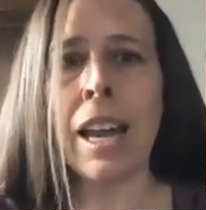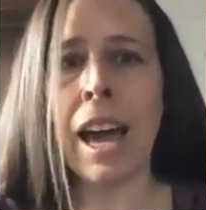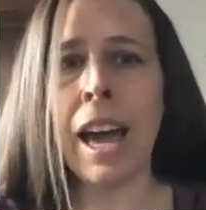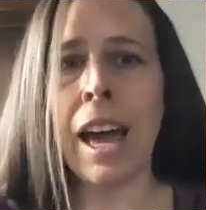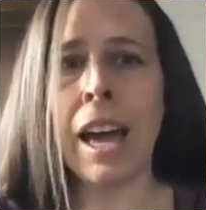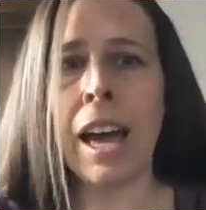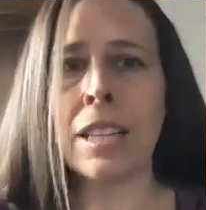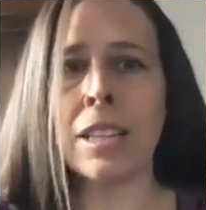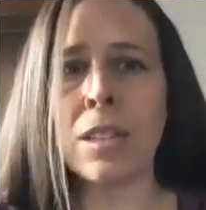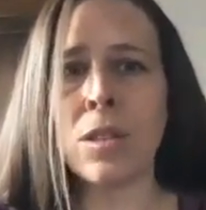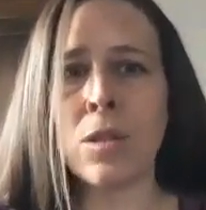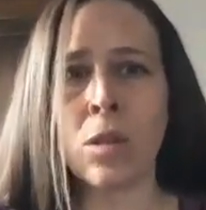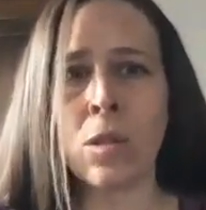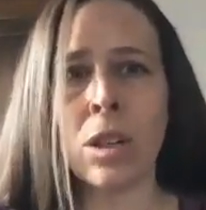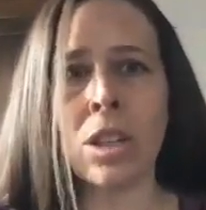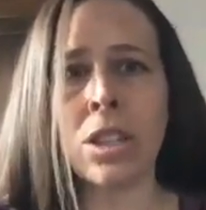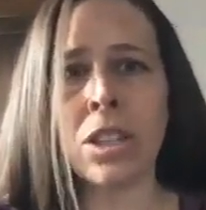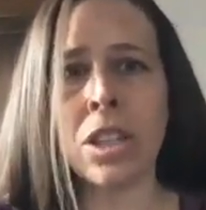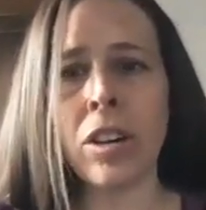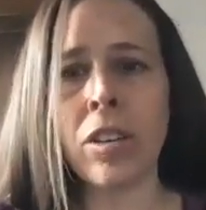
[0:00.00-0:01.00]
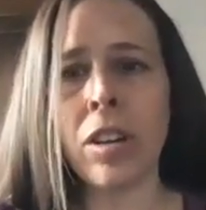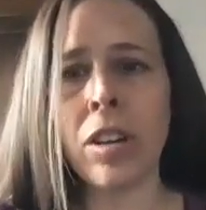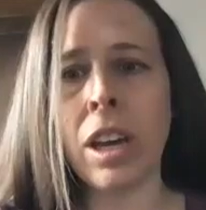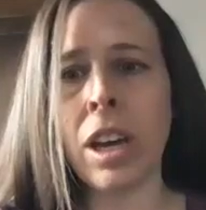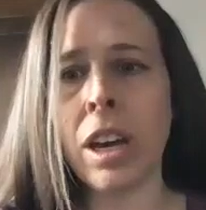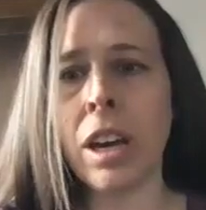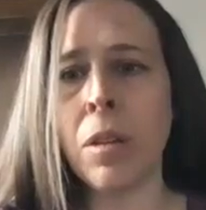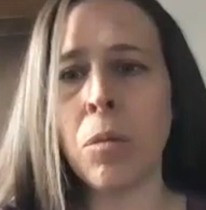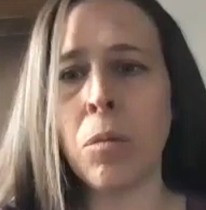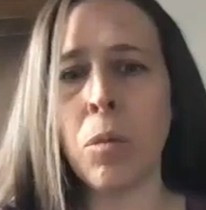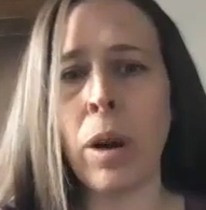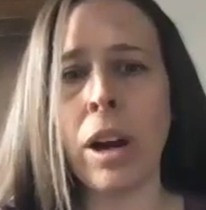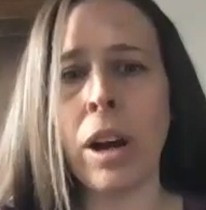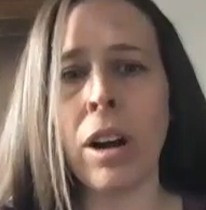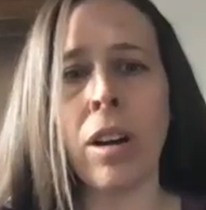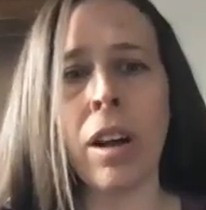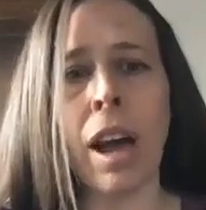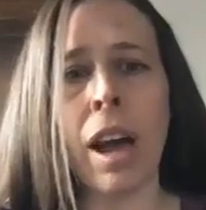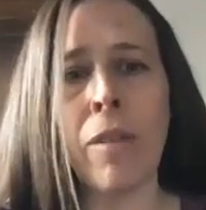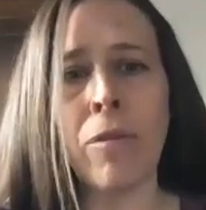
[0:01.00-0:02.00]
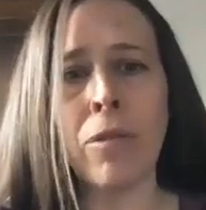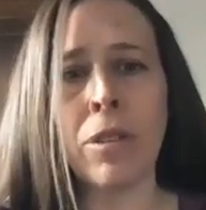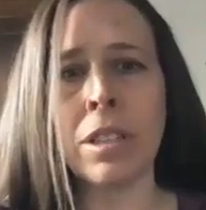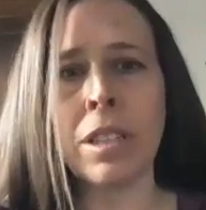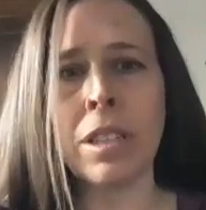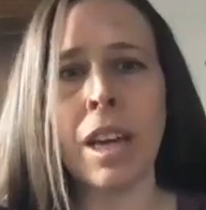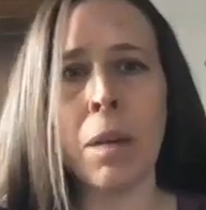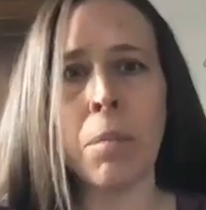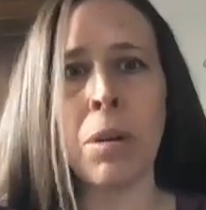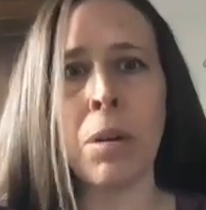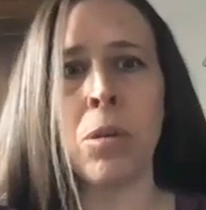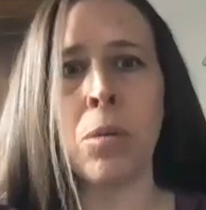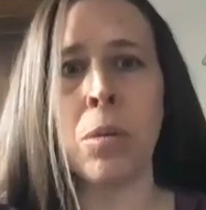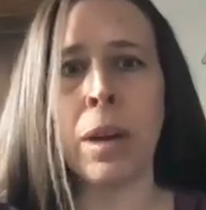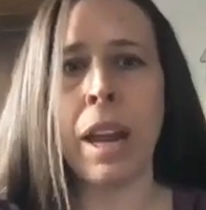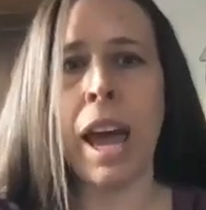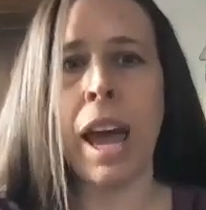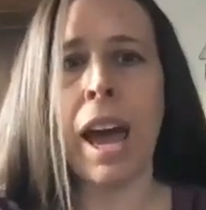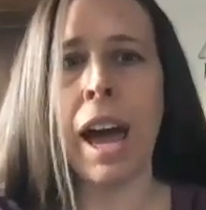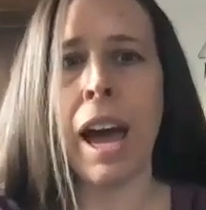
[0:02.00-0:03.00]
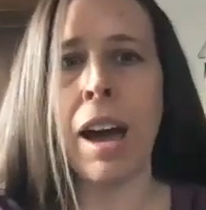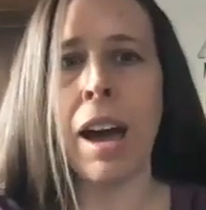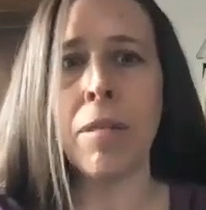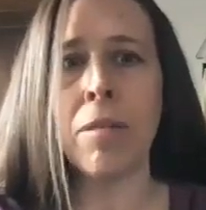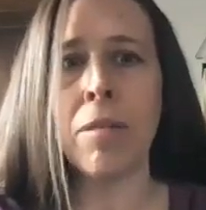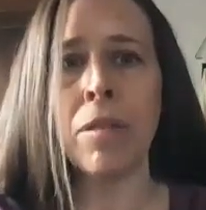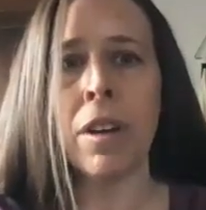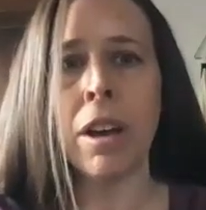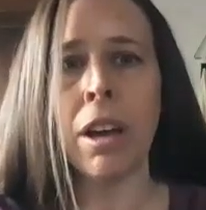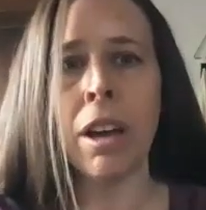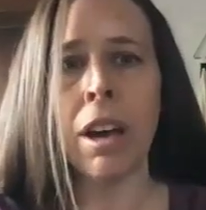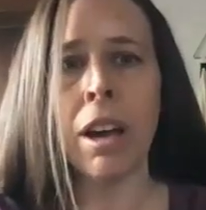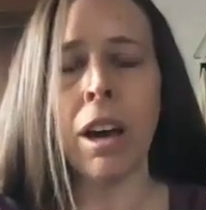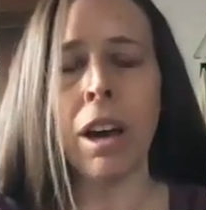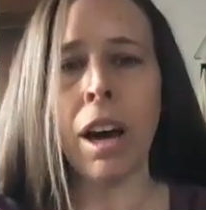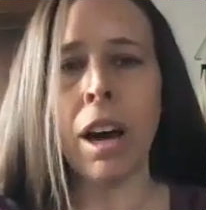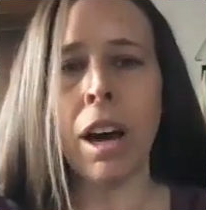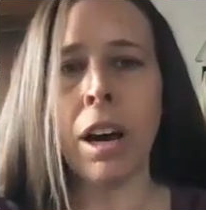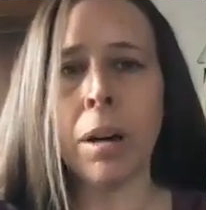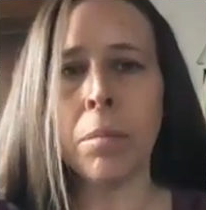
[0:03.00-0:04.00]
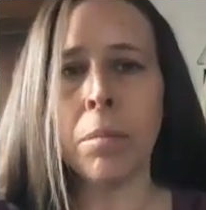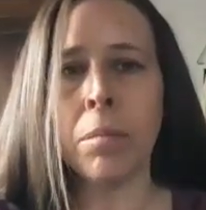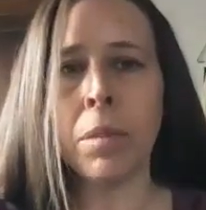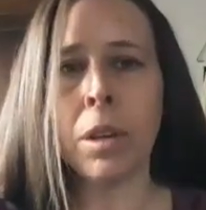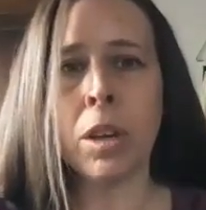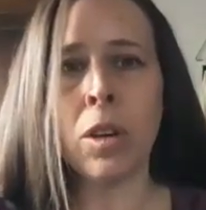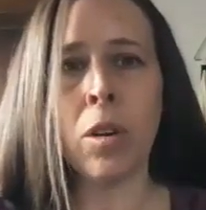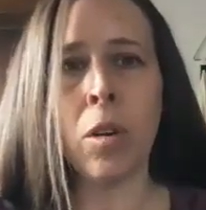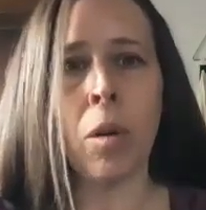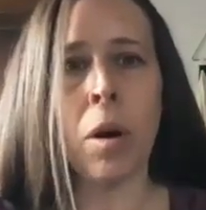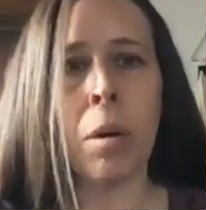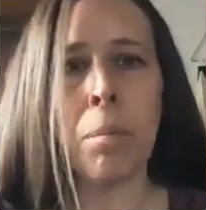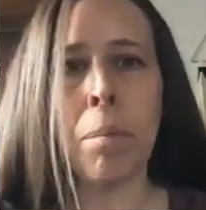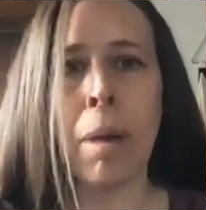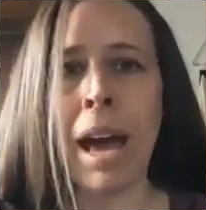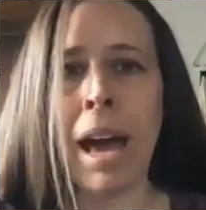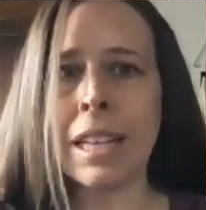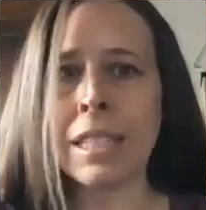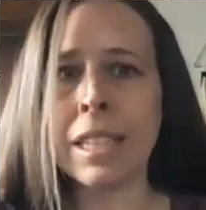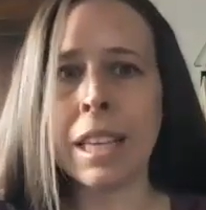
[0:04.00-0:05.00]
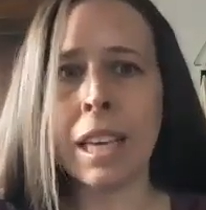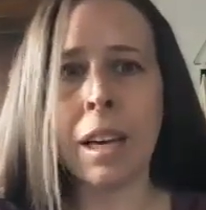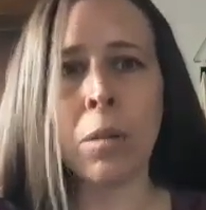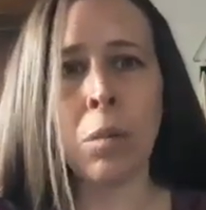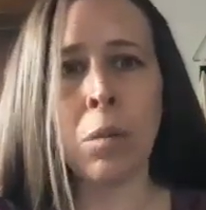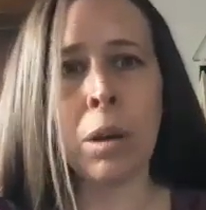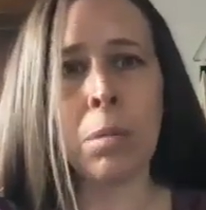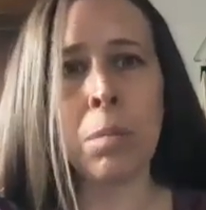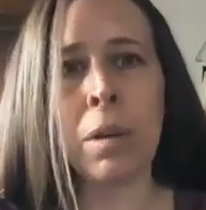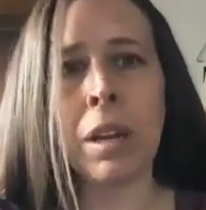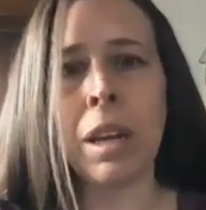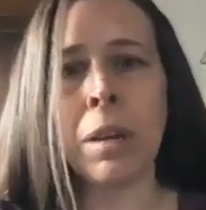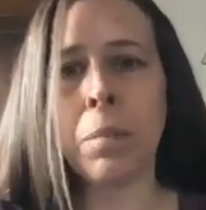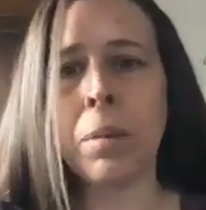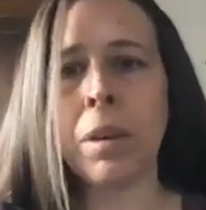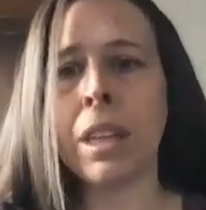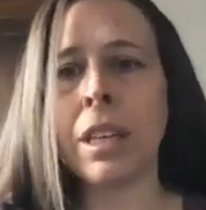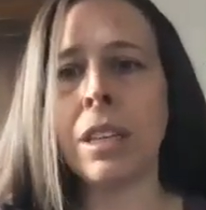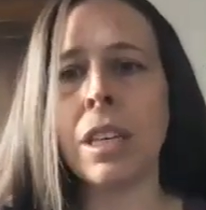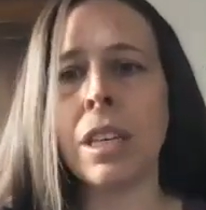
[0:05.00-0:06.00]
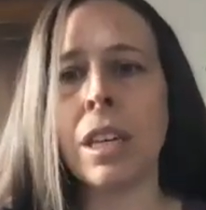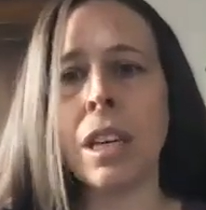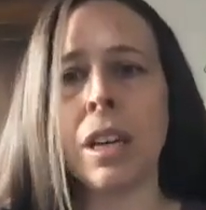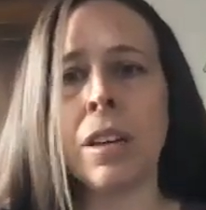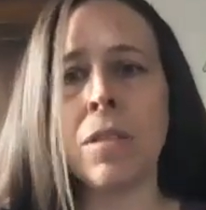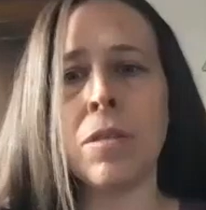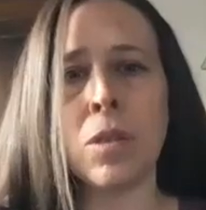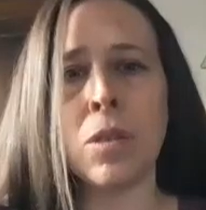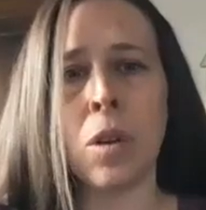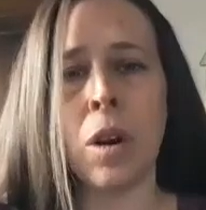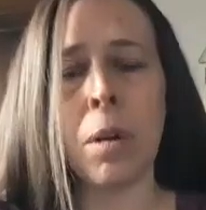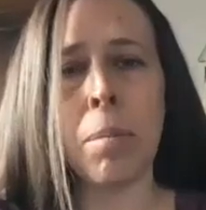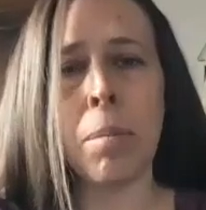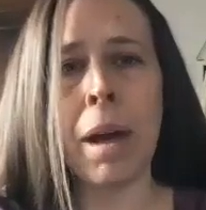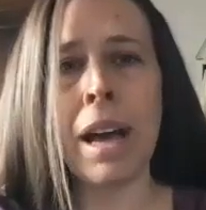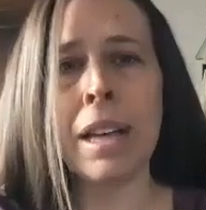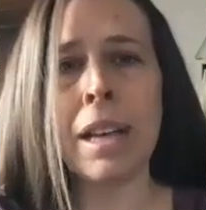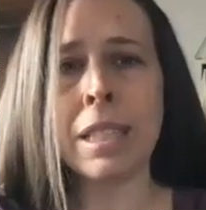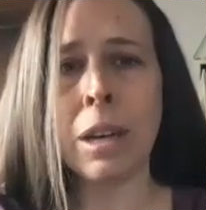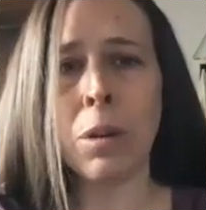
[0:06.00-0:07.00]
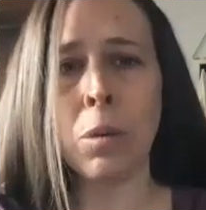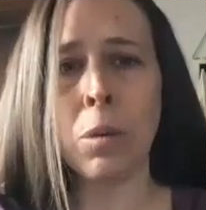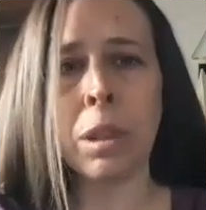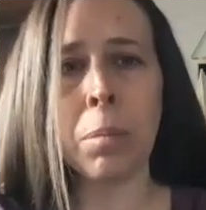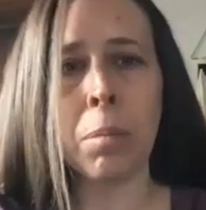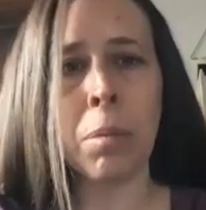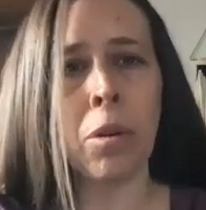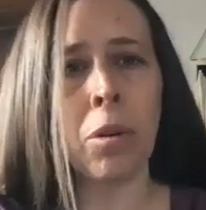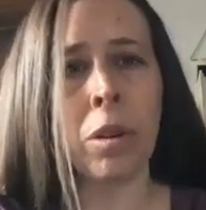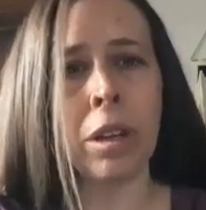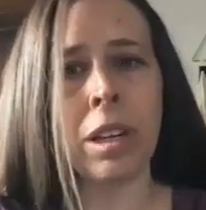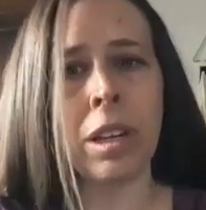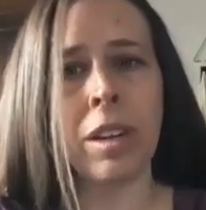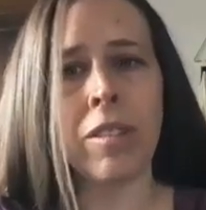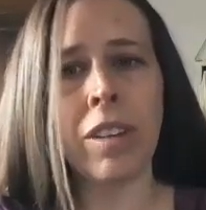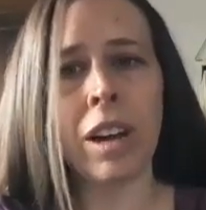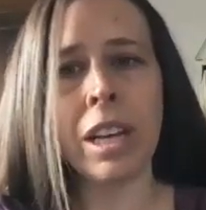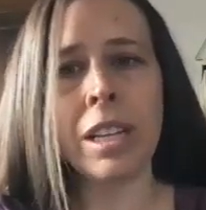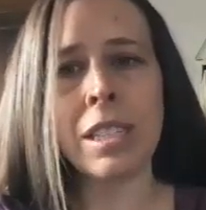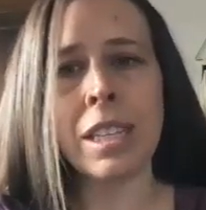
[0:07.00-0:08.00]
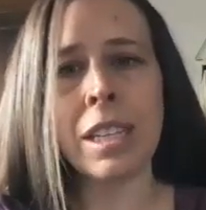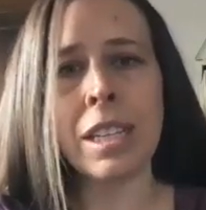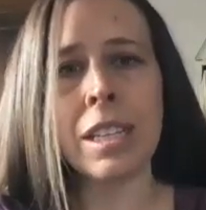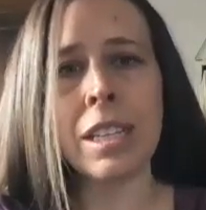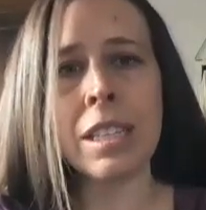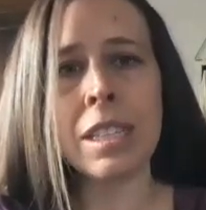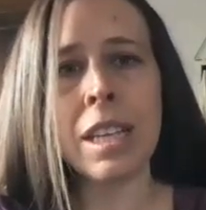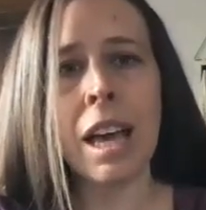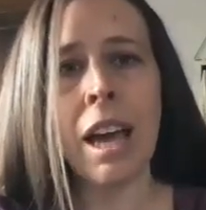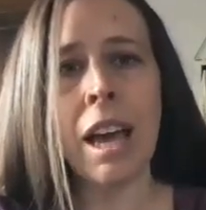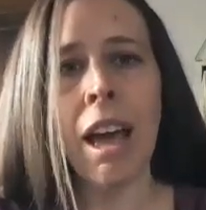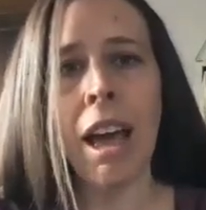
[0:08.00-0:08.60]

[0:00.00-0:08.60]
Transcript: I had a storage area where every table would have, a basket with manipulatives or a basket with the polling devices.